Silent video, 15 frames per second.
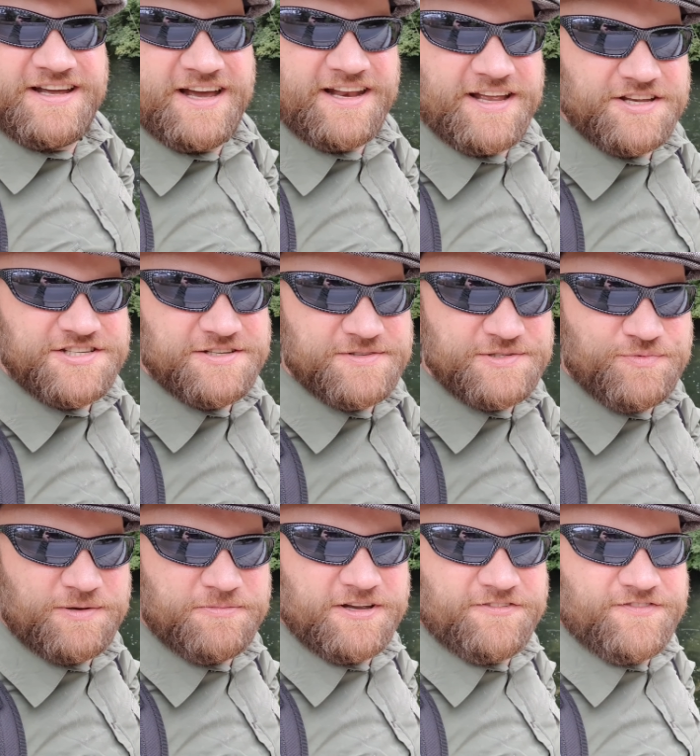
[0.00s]
And actually this is
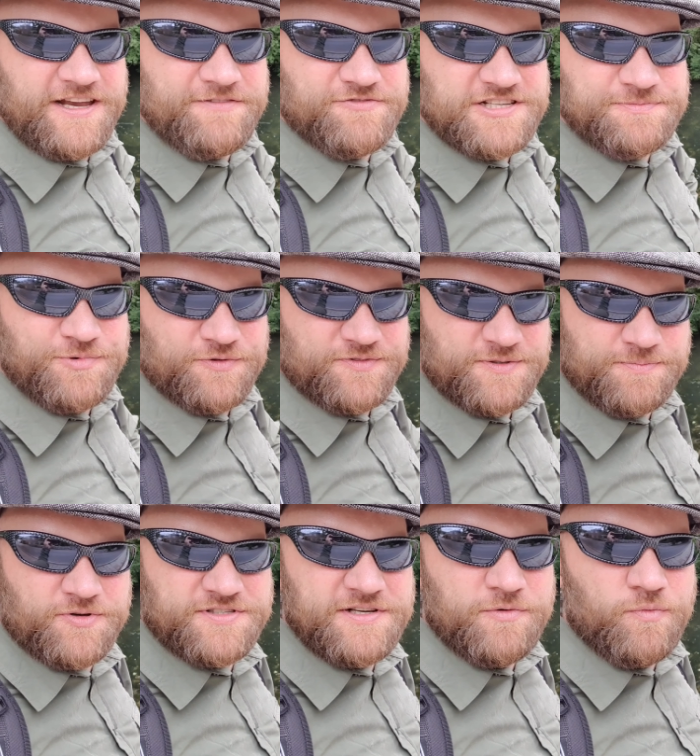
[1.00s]
one of my favourite spots for
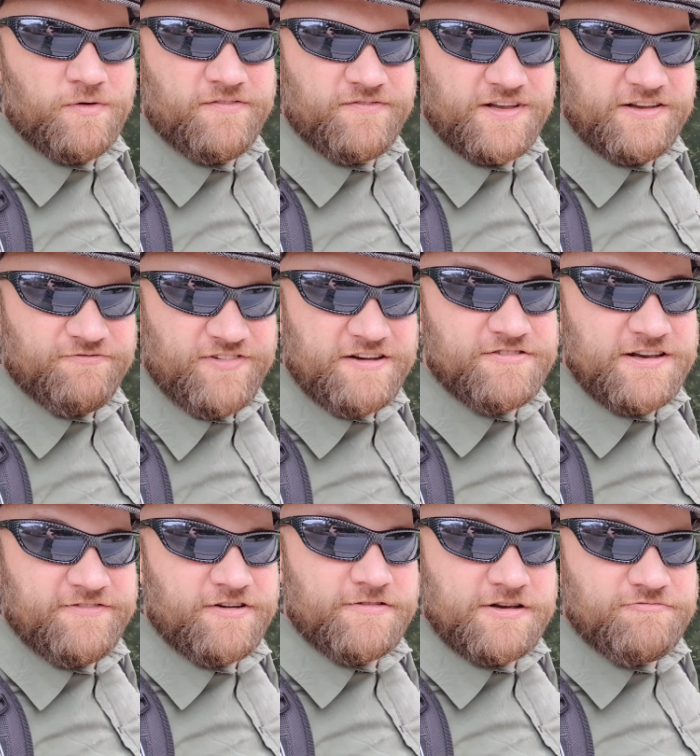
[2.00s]
spotting the
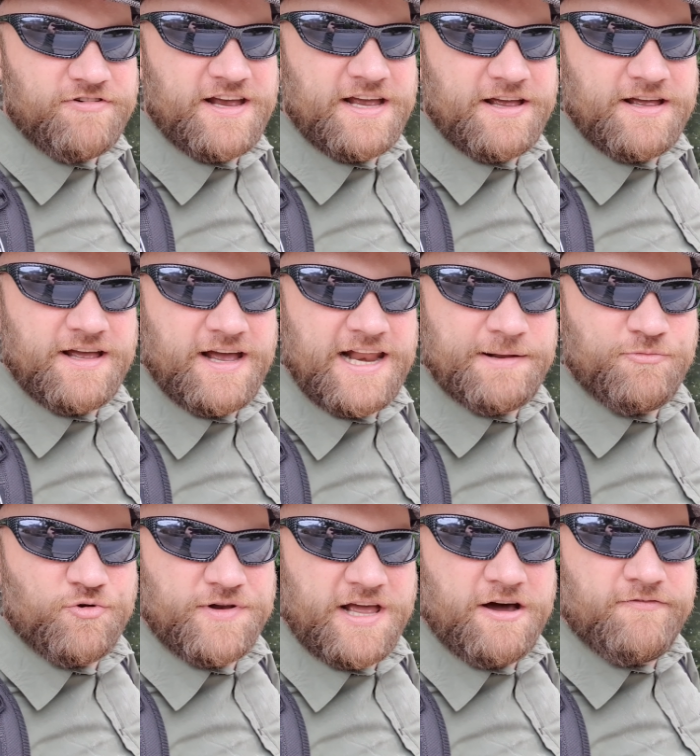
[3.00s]
very, very rare
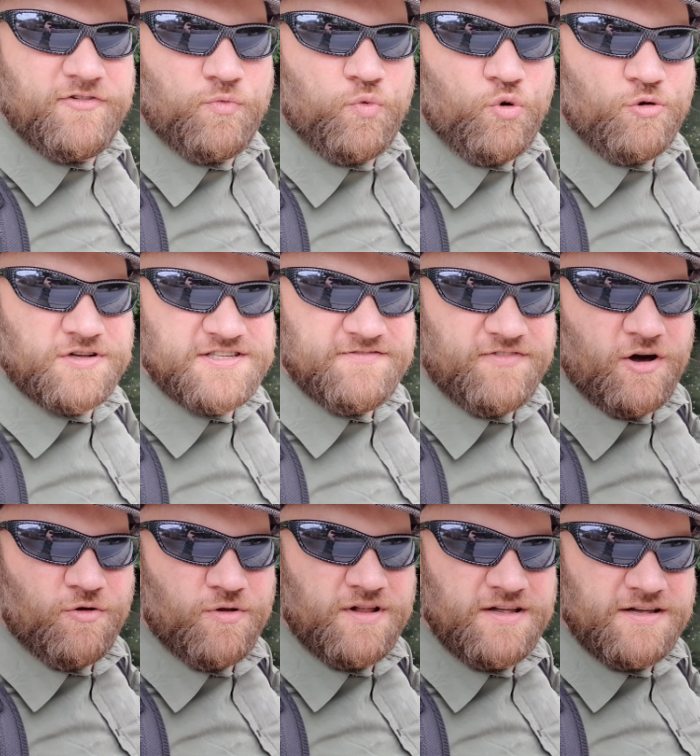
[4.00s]
animal now, the water
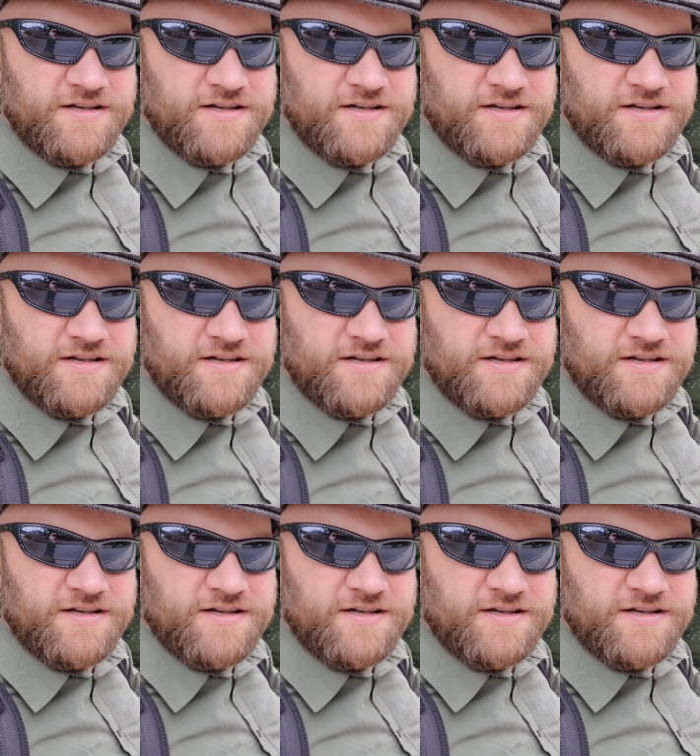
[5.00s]
vole.